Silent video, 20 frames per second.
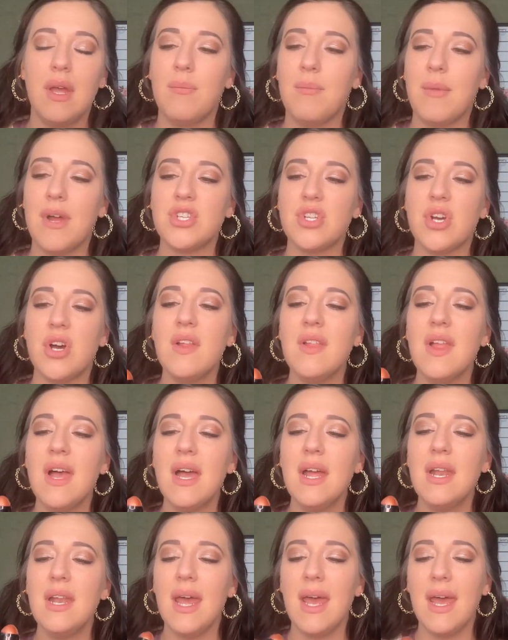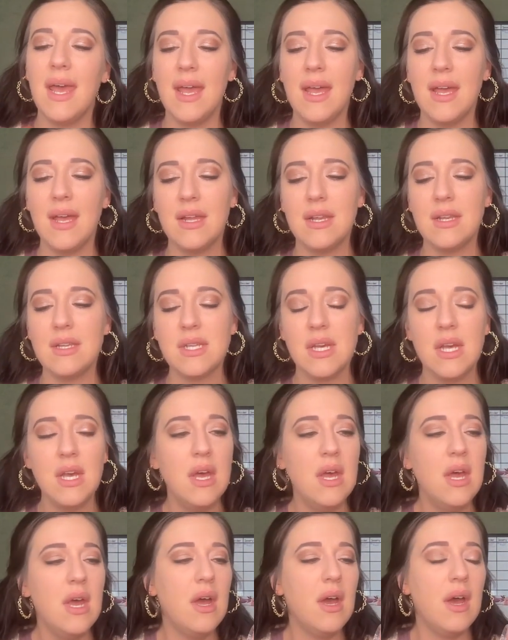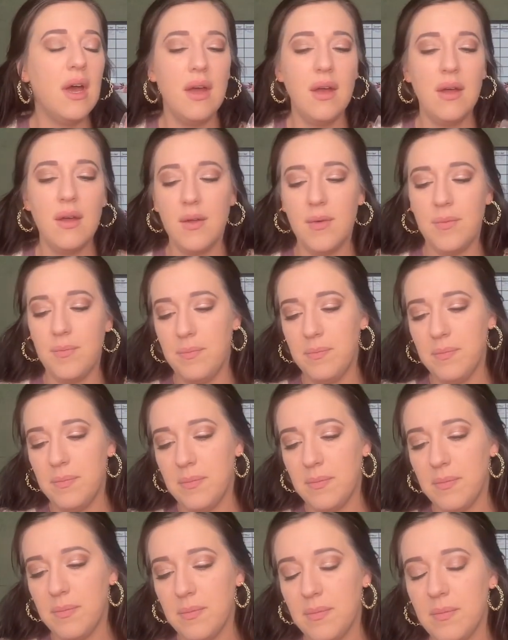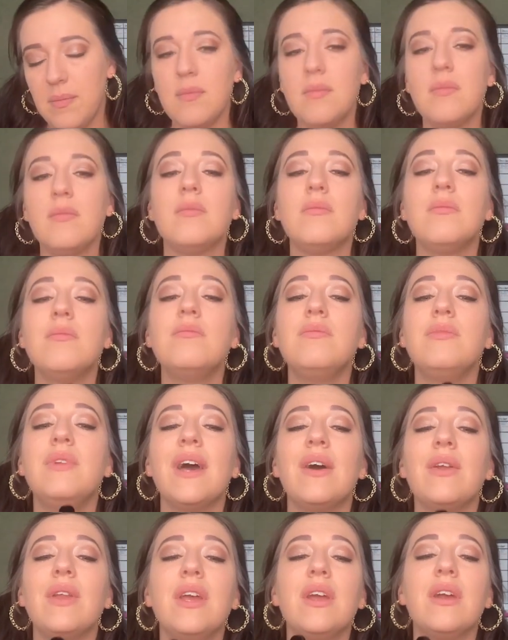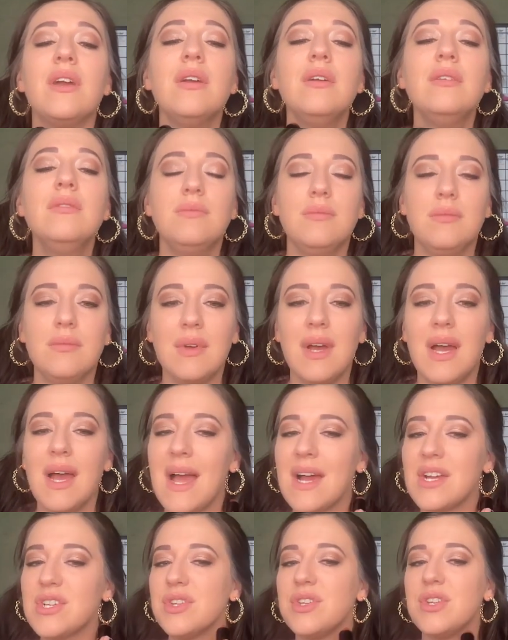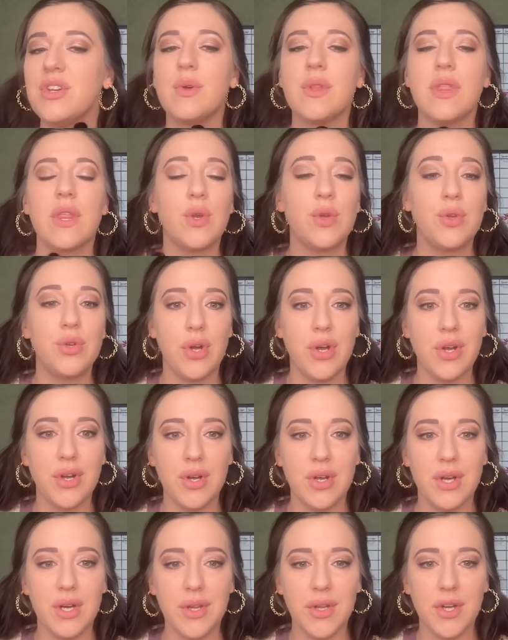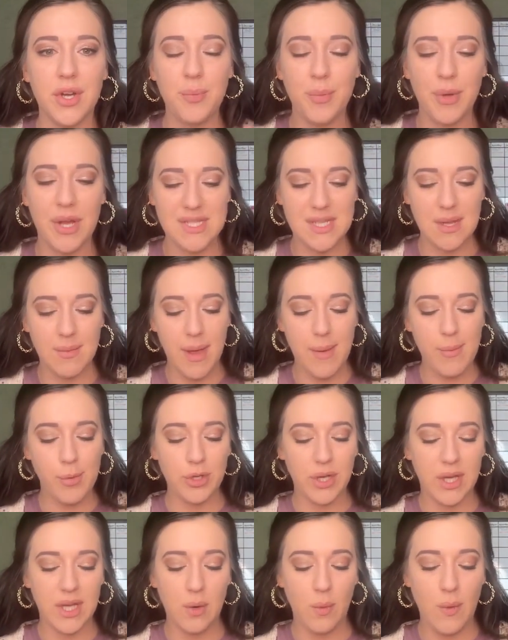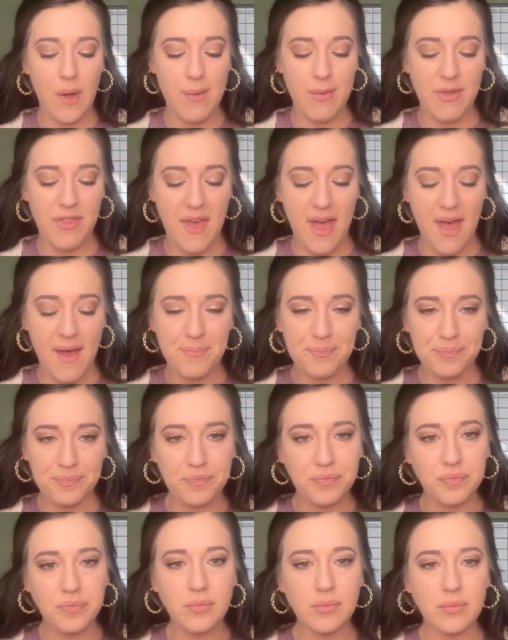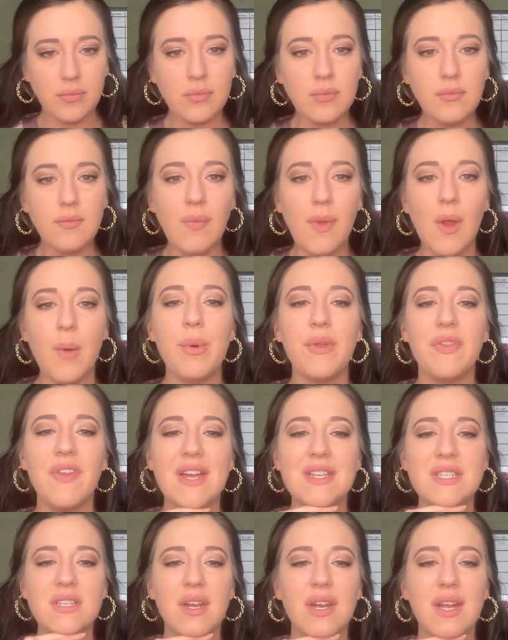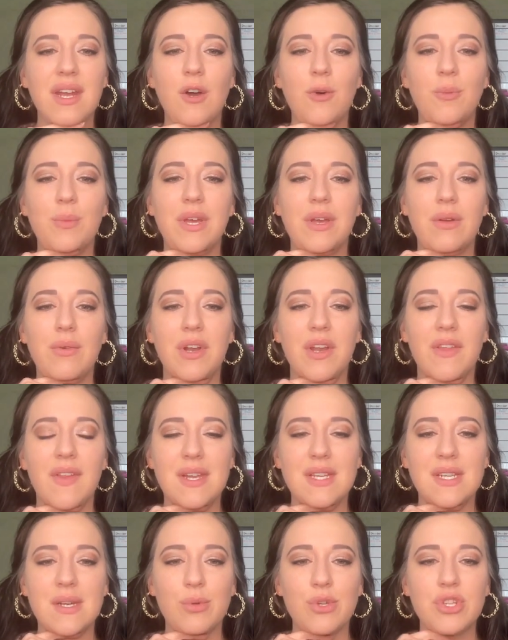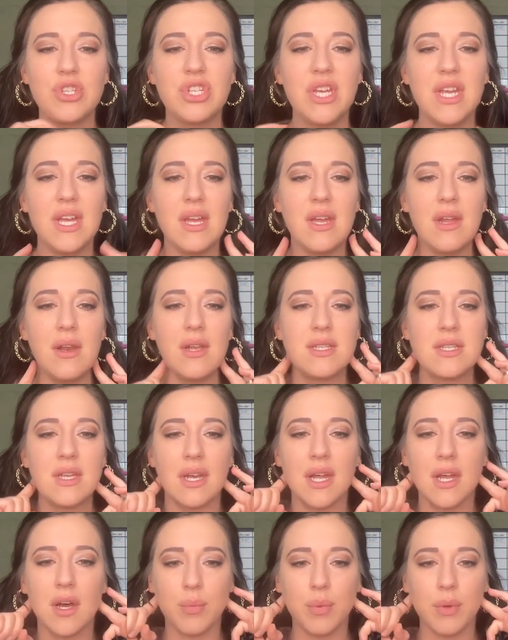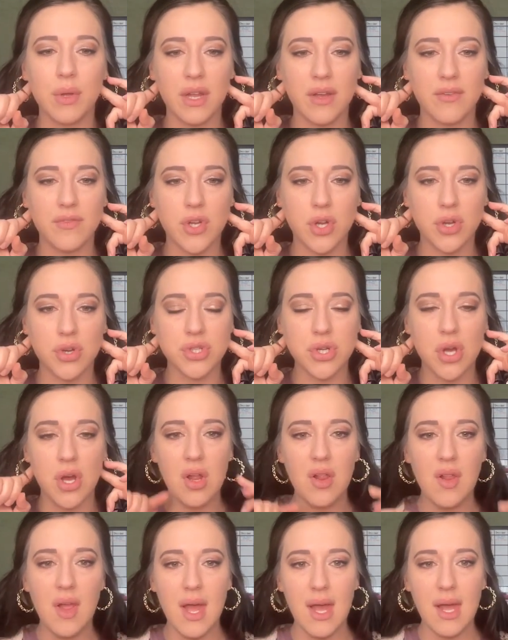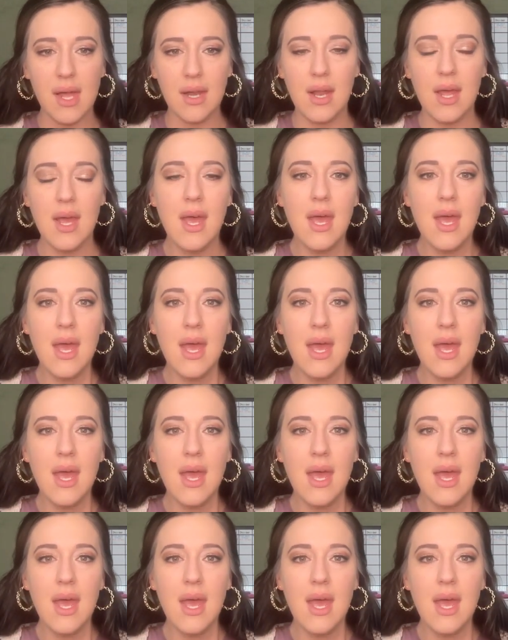my jawline, and down here, I actually do with a little darker color because I'm able to get away with that. But that's going to help get rid of that double chin. It's going to help lift your jawline